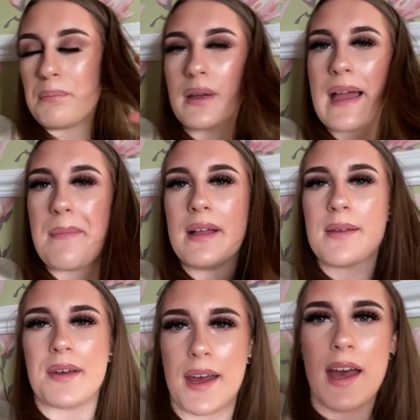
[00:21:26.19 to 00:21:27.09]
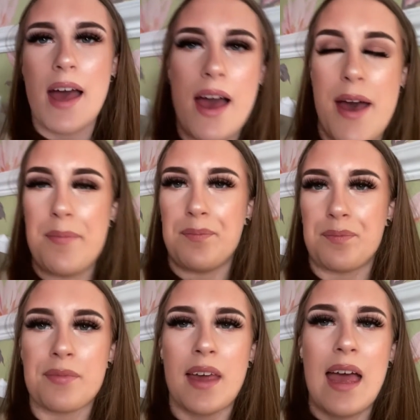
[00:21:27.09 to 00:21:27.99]
But yeah, but anyway, um,
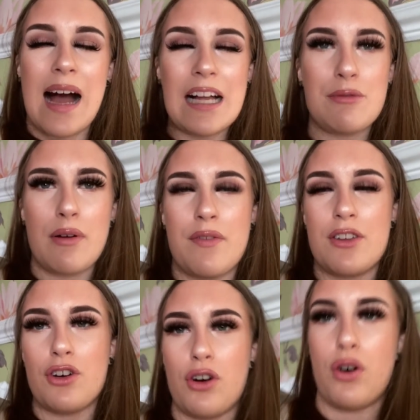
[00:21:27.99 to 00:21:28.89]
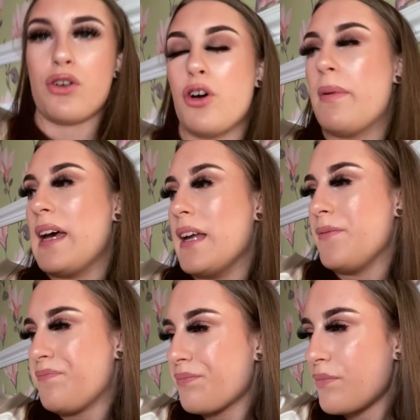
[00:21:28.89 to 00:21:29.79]
I have a video going up
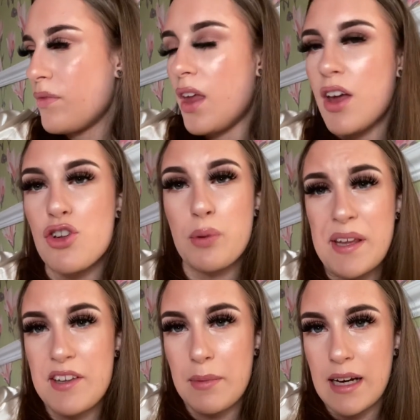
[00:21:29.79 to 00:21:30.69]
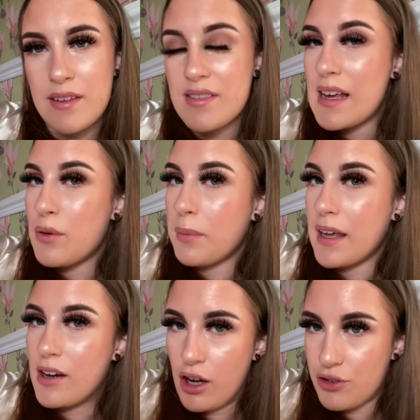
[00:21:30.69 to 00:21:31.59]
in 20 minutes. It will be a
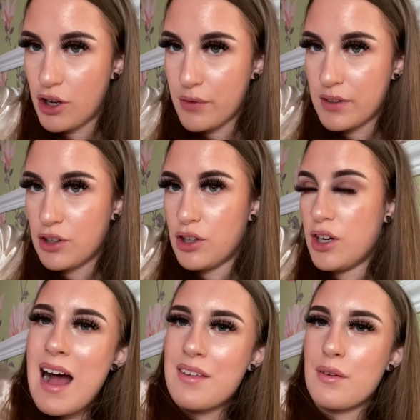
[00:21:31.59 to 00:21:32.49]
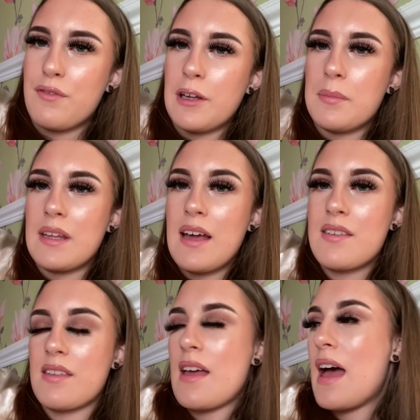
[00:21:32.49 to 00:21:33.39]
girl talk video. As I'm filming
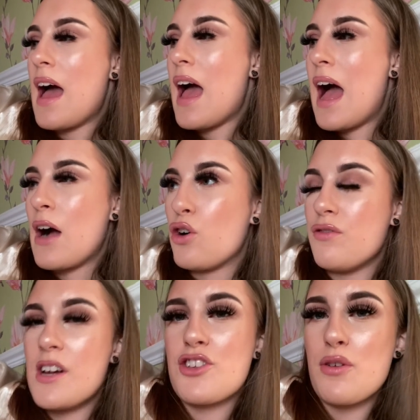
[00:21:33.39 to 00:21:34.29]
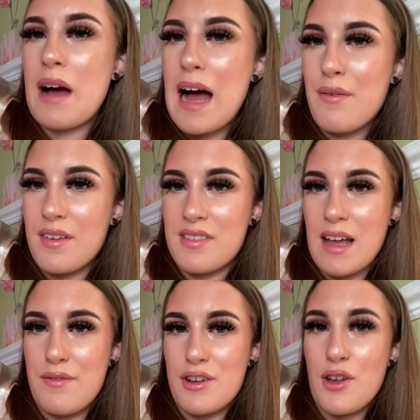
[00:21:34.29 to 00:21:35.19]
this, I currently do have
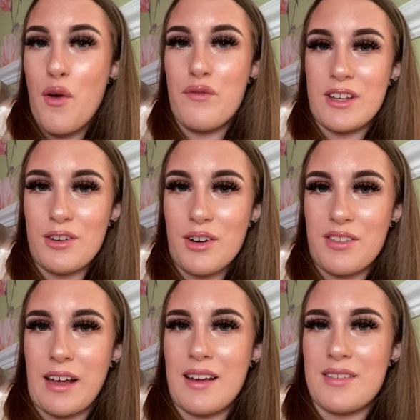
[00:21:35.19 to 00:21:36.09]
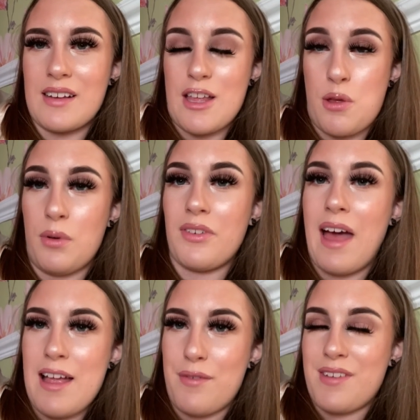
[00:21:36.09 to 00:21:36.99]
seven videos like scheduled
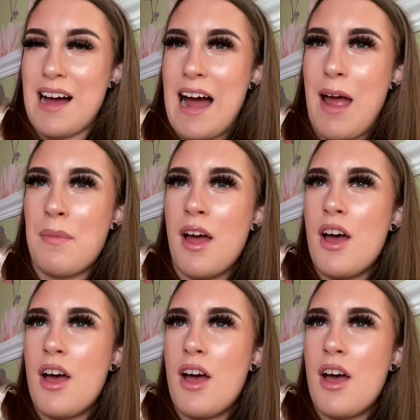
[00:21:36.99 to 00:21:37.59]
ahead of time.